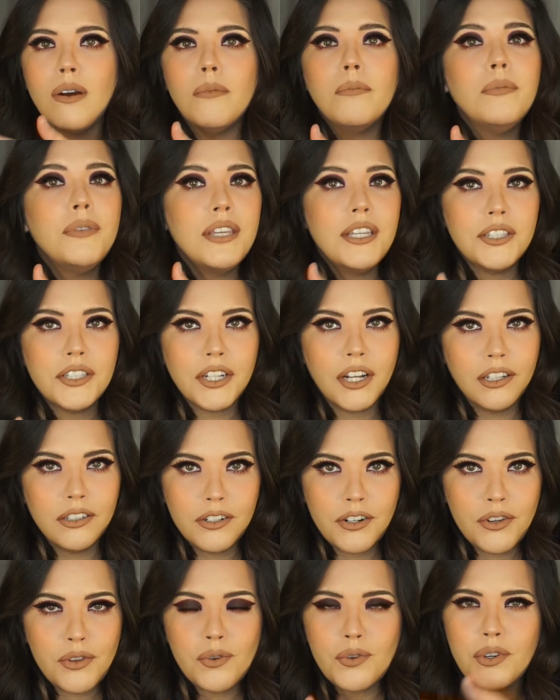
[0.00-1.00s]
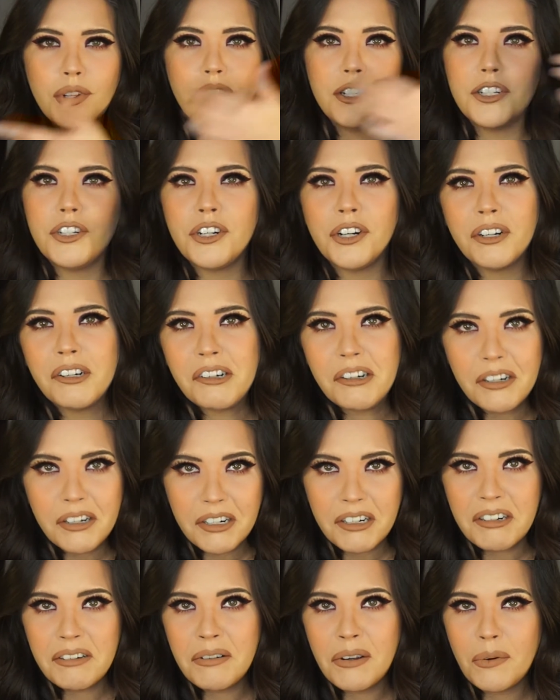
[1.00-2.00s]
These colors usually
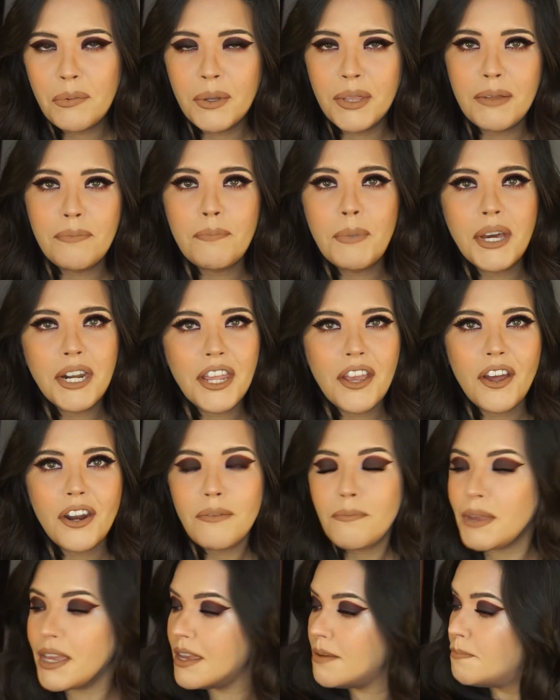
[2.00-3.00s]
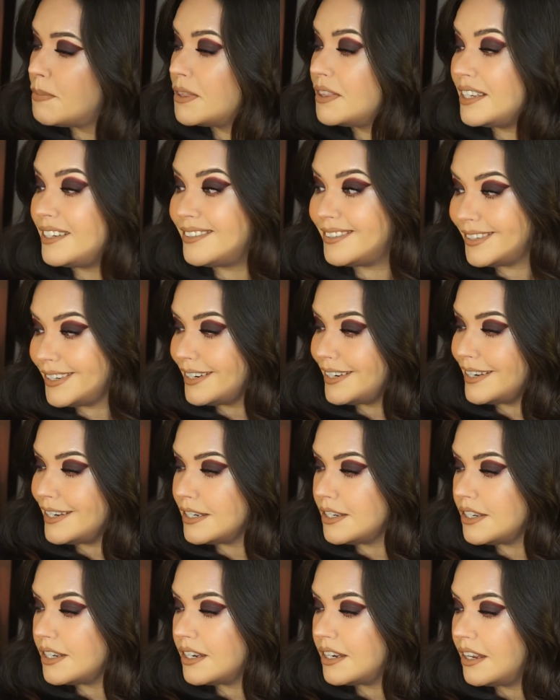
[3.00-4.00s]
turn really muddy on me, but they
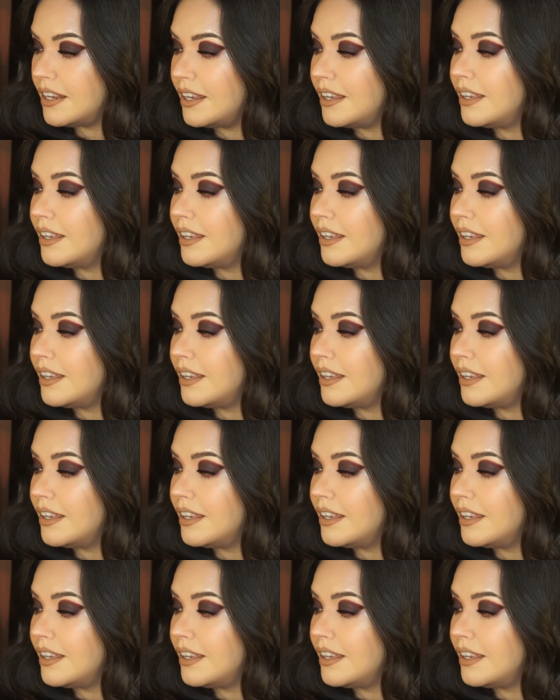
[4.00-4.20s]
didn't.